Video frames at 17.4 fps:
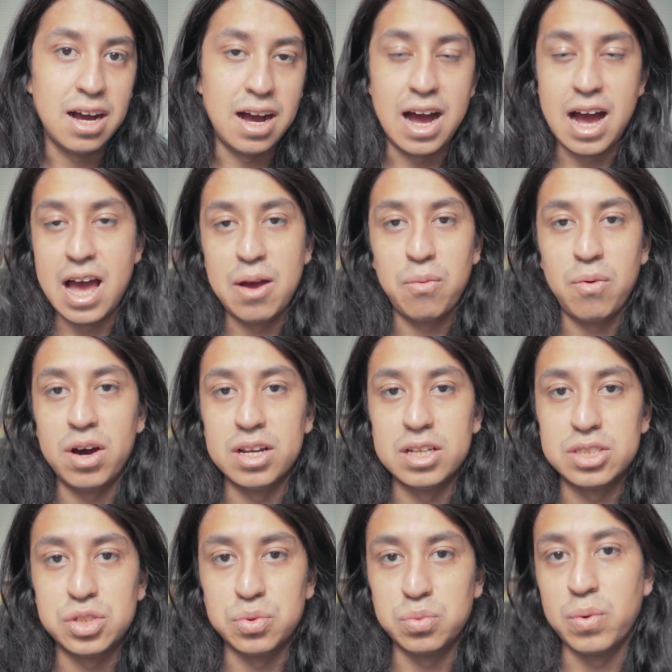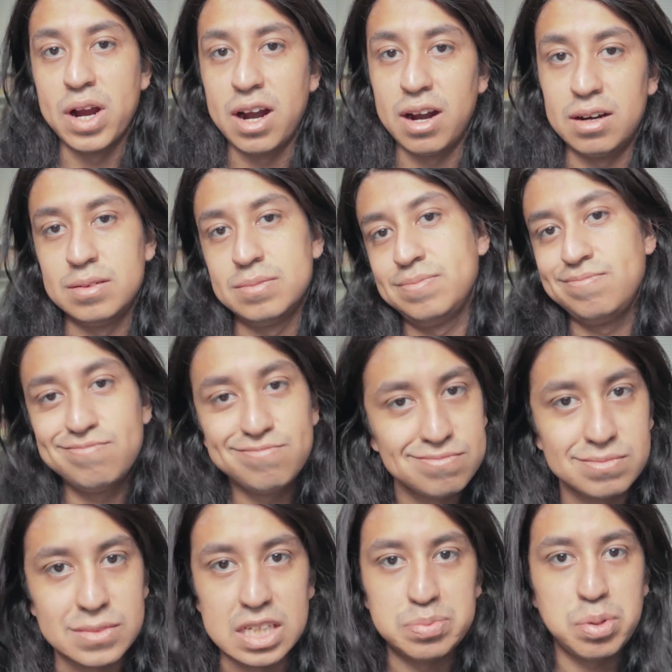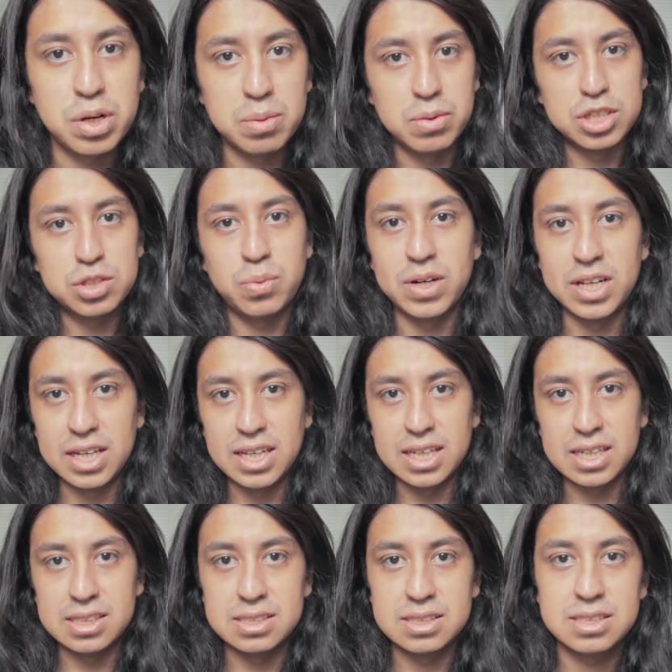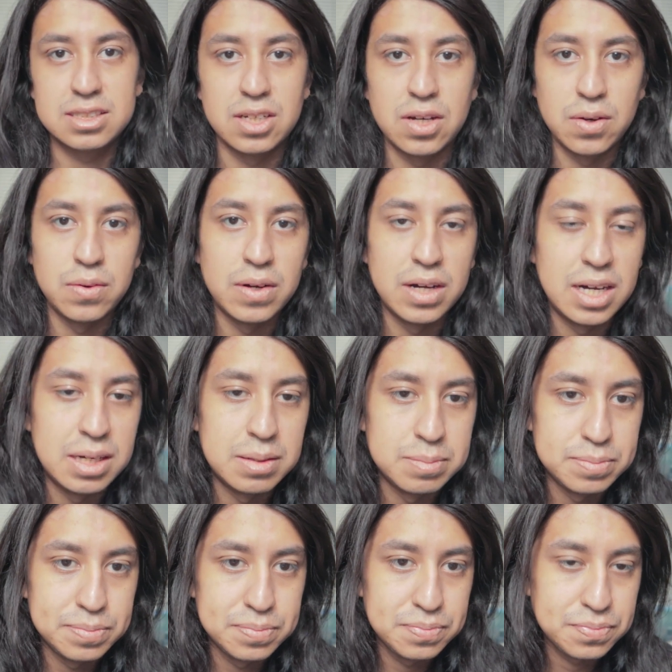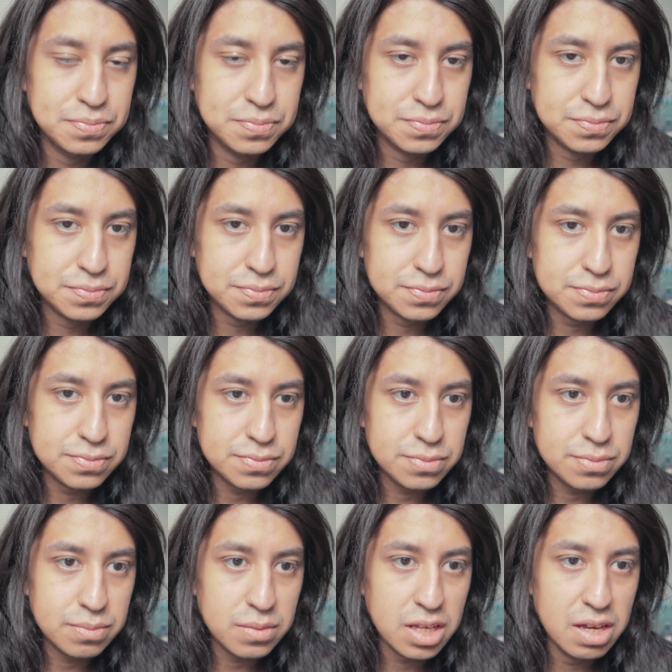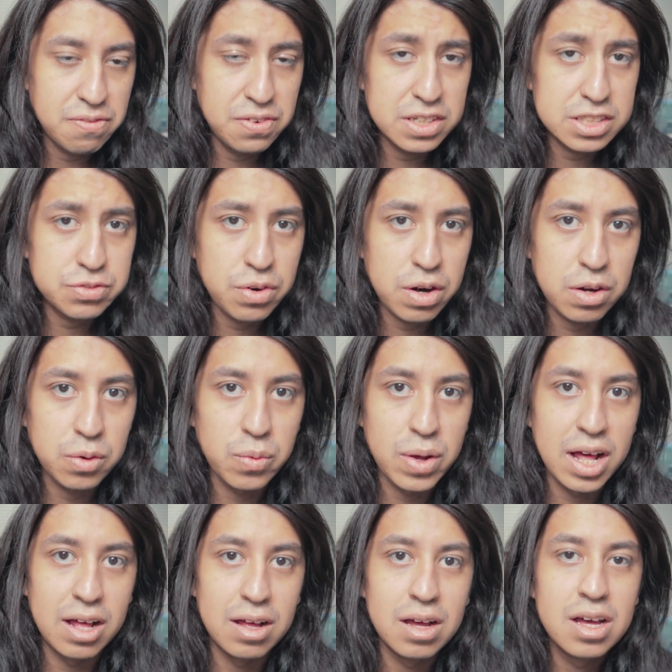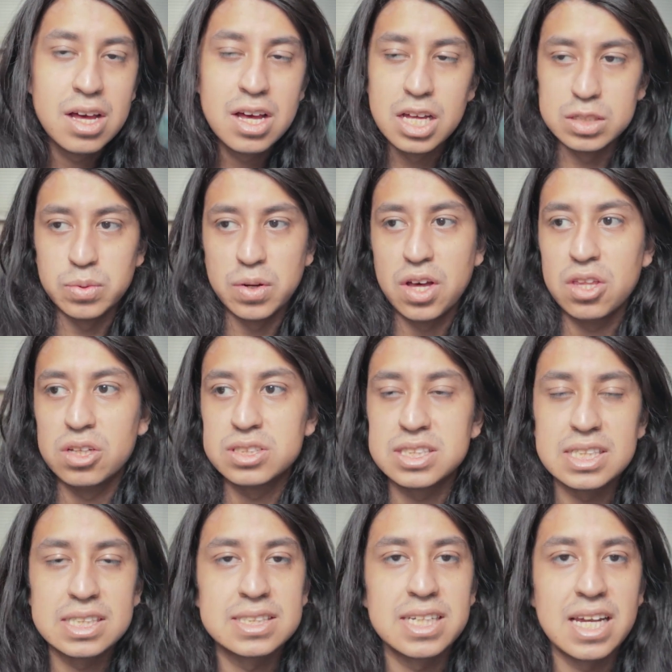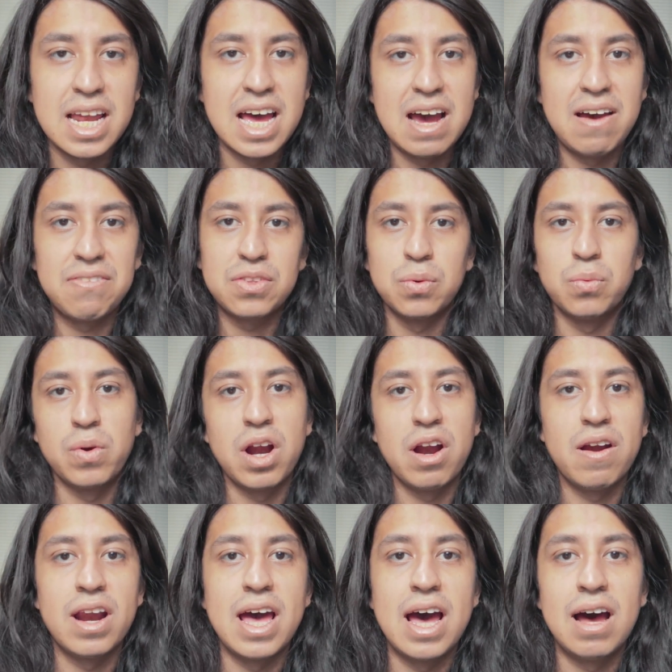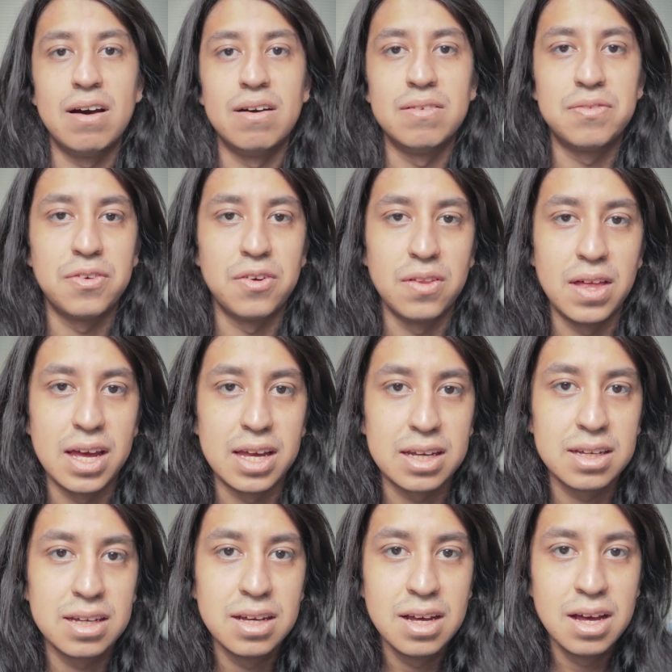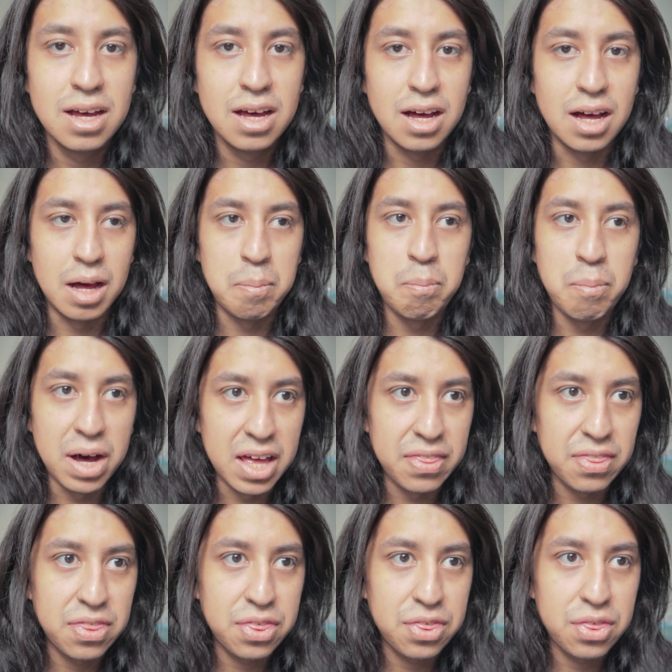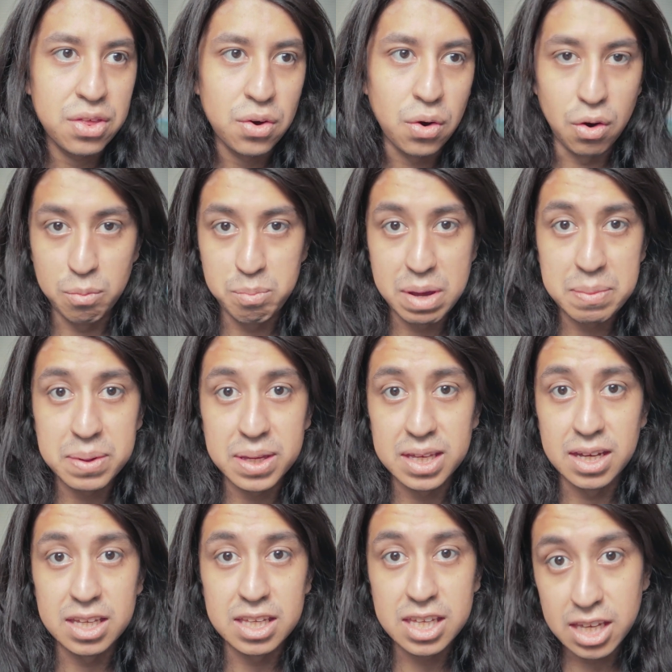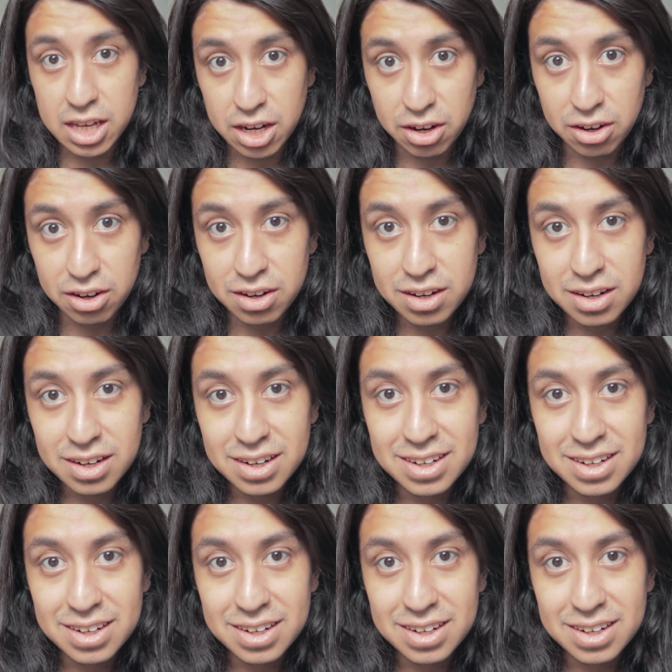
I wanted to wear. That's pretty much what it is. So it fits very well. It's one of those things that I have to wear it out for like a month or maybe a year